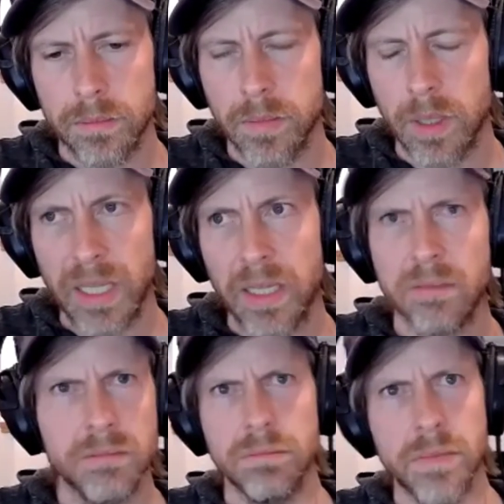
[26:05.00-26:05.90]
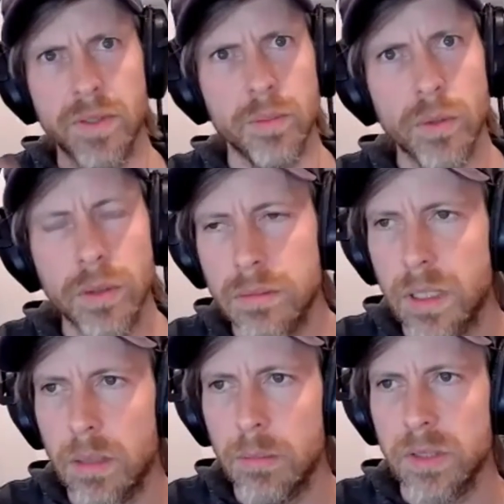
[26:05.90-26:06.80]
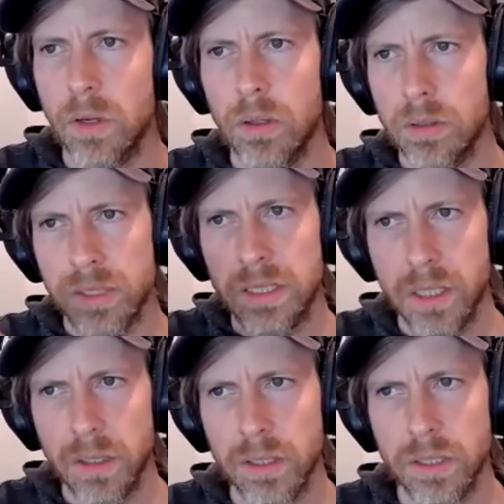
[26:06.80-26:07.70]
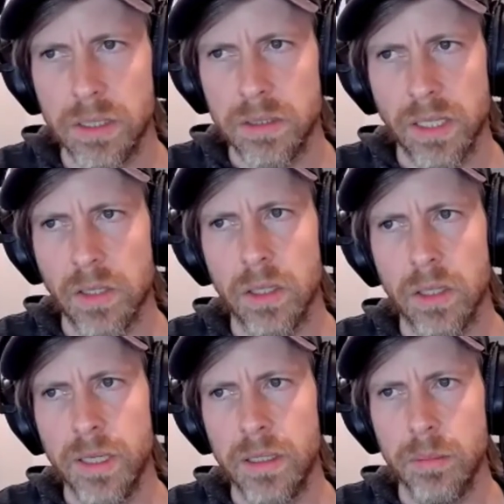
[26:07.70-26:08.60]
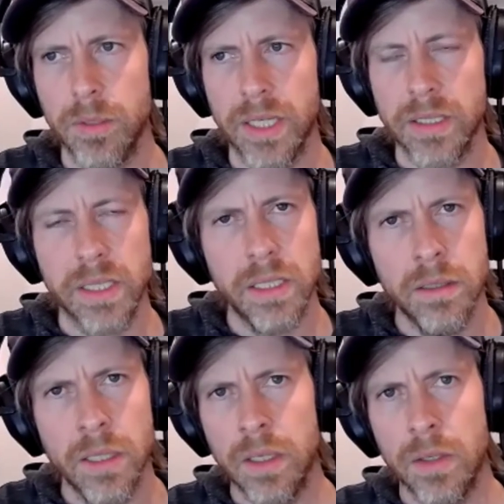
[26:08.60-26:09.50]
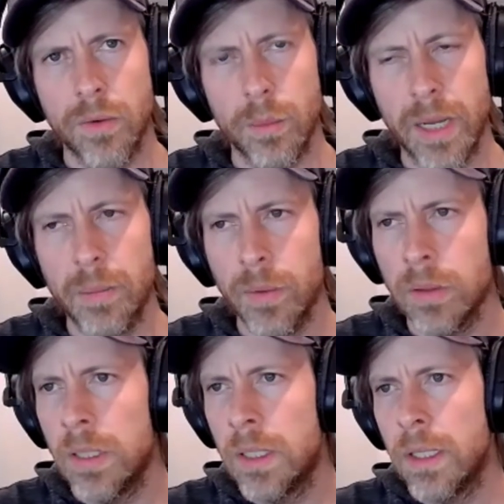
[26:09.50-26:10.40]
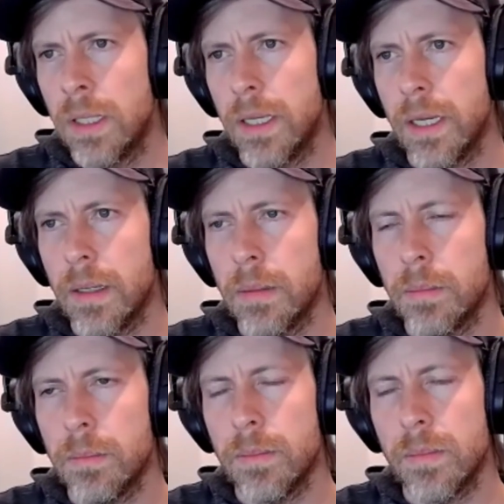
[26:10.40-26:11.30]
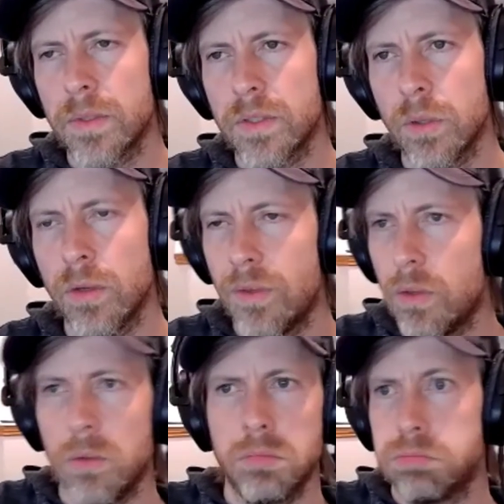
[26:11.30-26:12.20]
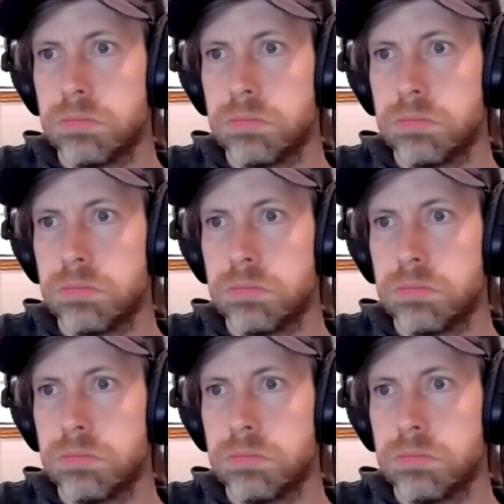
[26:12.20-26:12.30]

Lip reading: update of some sort. It's all detailed in the technical update number 19 from April. So if you